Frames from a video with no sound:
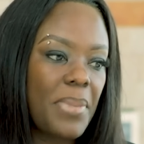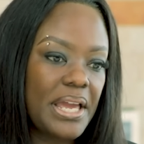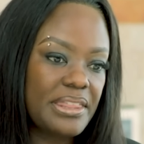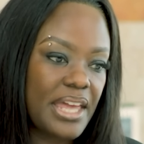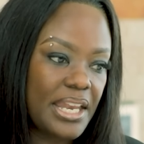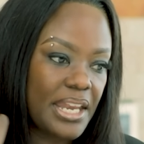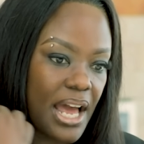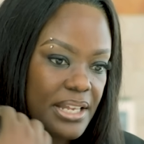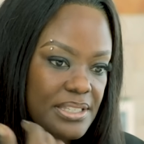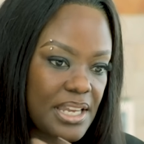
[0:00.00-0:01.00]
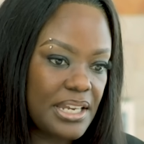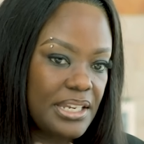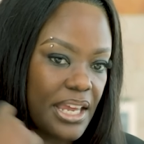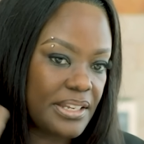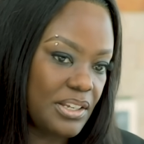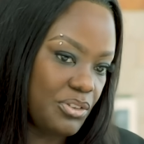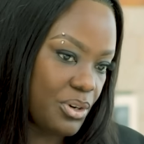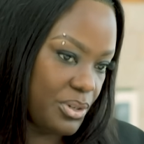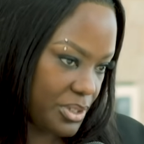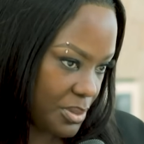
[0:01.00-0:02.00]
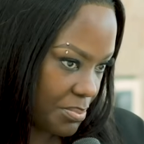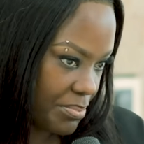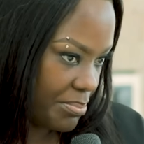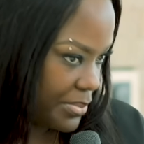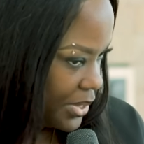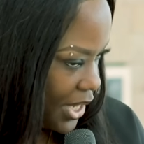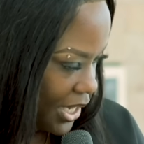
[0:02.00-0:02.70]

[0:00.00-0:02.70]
by then I'd started getting your those uh.